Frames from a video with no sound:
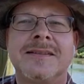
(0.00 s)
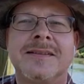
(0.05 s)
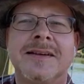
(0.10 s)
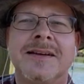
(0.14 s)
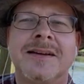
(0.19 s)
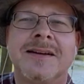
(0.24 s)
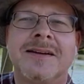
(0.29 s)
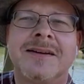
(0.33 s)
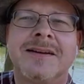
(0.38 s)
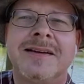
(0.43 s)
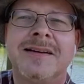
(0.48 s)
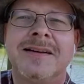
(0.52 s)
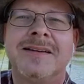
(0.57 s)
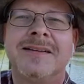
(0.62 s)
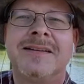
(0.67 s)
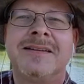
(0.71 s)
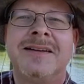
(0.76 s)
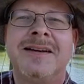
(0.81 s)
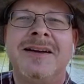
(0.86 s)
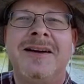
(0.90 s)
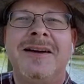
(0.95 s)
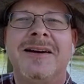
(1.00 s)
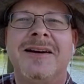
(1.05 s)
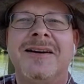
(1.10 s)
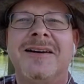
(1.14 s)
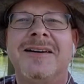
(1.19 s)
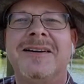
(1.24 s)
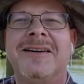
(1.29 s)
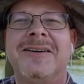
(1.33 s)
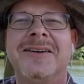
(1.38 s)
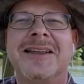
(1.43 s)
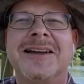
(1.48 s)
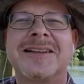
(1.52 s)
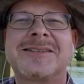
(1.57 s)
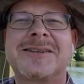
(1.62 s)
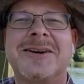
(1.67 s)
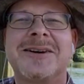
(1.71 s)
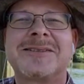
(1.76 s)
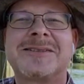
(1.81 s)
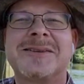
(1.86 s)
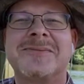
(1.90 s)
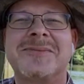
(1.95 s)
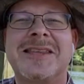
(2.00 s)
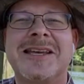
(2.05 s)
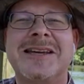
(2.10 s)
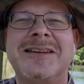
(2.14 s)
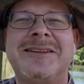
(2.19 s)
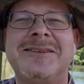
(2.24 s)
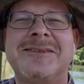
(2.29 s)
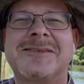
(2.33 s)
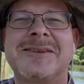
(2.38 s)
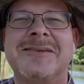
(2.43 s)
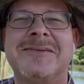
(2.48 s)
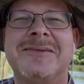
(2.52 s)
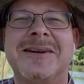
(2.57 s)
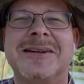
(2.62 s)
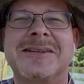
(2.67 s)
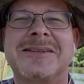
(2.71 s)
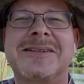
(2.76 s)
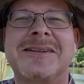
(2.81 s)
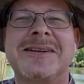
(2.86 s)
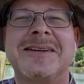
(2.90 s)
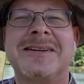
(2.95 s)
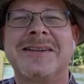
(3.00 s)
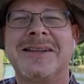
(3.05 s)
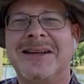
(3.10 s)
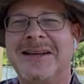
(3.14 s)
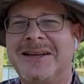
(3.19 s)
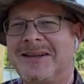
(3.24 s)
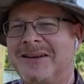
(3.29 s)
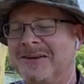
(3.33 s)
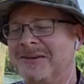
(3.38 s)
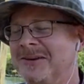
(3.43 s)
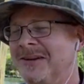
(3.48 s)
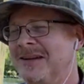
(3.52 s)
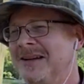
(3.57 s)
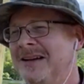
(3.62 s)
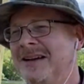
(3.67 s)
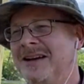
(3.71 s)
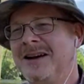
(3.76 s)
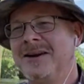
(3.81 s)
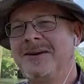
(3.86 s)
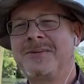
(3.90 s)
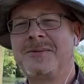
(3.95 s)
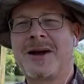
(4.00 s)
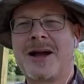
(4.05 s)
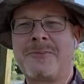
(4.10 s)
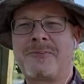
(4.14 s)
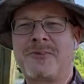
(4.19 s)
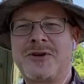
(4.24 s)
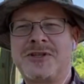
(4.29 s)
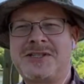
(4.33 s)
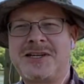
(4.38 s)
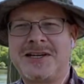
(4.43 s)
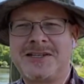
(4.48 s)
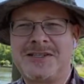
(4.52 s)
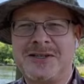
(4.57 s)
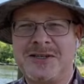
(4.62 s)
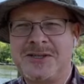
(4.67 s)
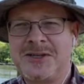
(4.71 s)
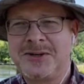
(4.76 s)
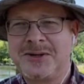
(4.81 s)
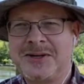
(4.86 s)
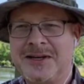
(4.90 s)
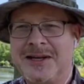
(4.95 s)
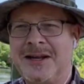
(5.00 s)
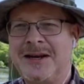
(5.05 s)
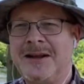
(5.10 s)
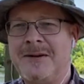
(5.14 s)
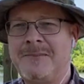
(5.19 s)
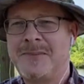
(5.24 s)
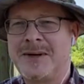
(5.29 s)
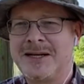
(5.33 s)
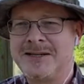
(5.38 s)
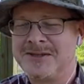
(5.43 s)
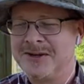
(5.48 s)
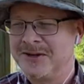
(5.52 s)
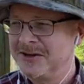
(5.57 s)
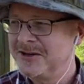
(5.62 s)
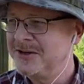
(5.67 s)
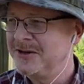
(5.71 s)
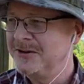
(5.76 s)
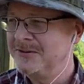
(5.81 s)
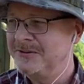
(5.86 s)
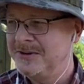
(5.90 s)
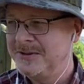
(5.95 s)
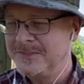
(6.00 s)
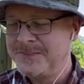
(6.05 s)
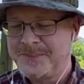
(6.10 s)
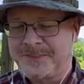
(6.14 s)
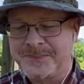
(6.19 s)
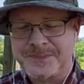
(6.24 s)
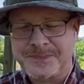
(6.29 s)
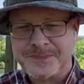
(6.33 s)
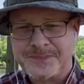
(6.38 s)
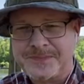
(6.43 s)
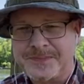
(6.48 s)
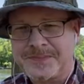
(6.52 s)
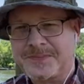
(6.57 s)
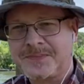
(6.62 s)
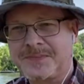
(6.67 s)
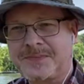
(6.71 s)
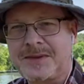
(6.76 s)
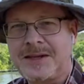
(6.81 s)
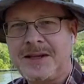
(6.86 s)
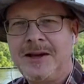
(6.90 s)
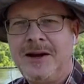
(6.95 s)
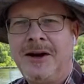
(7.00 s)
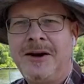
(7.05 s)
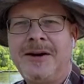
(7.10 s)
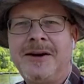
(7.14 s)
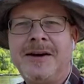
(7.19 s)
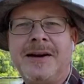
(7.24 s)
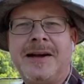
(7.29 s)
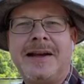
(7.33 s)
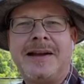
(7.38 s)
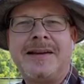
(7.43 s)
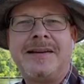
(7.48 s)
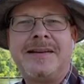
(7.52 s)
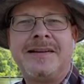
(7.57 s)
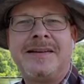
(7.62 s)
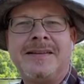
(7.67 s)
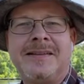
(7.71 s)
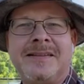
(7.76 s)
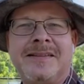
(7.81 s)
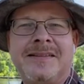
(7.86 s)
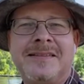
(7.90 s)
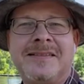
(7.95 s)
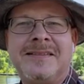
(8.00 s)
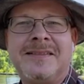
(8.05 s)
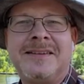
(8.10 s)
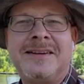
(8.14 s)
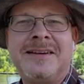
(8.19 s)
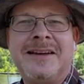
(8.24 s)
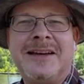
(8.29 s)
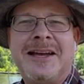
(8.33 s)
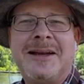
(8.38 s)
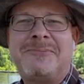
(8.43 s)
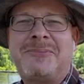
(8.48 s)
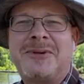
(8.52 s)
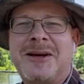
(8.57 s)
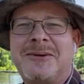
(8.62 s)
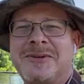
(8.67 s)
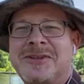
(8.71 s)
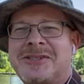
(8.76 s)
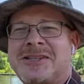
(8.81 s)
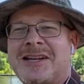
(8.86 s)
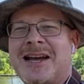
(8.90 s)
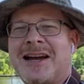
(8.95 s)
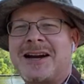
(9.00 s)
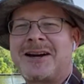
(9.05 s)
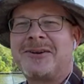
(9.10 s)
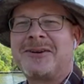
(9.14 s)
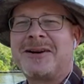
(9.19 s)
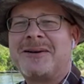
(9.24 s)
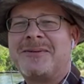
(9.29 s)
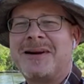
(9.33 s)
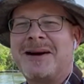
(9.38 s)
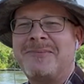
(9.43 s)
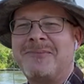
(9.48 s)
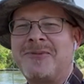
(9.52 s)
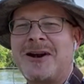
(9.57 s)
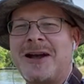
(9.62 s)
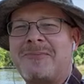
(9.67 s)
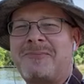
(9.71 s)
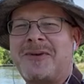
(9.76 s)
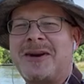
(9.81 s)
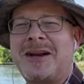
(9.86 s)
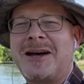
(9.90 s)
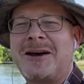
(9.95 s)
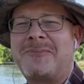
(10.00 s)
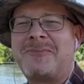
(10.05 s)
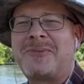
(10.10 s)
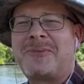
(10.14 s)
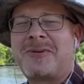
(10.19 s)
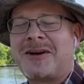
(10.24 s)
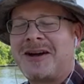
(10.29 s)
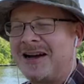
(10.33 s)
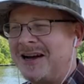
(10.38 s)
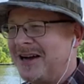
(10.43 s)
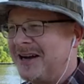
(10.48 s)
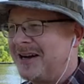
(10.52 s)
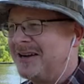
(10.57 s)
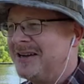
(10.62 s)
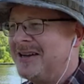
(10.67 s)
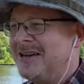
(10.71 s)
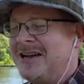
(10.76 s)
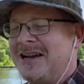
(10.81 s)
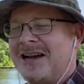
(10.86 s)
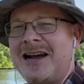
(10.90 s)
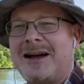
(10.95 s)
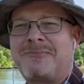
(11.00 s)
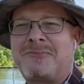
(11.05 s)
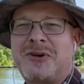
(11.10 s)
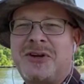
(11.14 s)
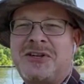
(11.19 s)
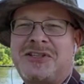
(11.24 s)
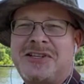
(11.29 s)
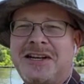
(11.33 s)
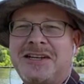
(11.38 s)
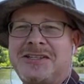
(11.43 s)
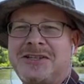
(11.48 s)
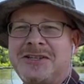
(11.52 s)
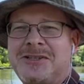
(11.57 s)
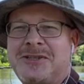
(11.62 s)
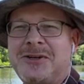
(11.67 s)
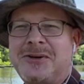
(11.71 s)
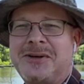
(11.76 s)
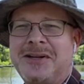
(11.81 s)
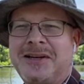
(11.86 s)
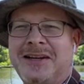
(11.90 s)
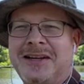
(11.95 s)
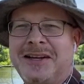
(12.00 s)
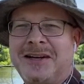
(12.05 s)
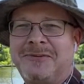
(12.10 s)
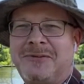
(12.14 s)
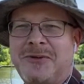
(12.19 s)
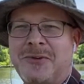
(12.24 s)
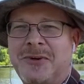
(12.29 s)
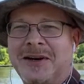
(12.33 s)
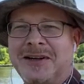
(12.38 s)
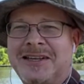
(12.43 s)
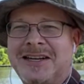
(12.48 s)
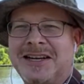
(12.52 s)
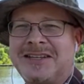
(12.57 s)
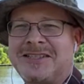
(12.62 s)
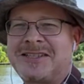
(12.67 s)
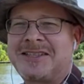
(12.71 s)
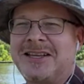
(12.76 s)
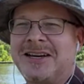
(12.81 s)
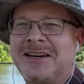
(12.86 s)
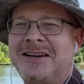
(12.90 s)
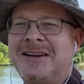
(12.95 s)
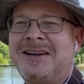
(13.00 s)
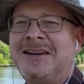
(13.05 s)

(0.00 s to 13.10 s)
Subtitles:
Over here. Oh, that's awesome. Thank you so much. Thank you. I appreciate you tuning in bed during COVID. All right. Hey, Plumber Stacker, I'm wrapping up. I appreciate you tuning in. If you want to catch the